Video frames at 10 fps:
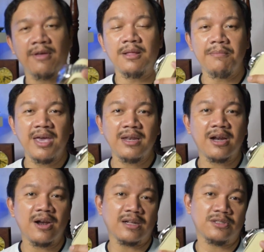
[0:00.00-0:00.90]
The main
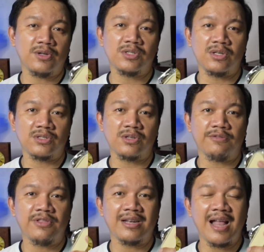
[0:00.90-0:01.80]
characteristics of
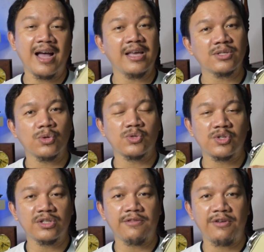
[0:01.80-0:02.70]
that ISO
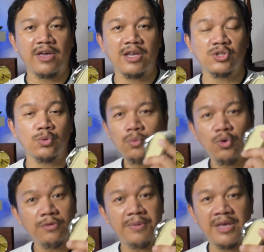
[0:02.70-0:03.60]
certification
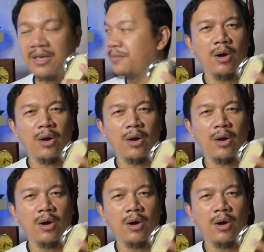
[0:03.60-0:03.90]
would be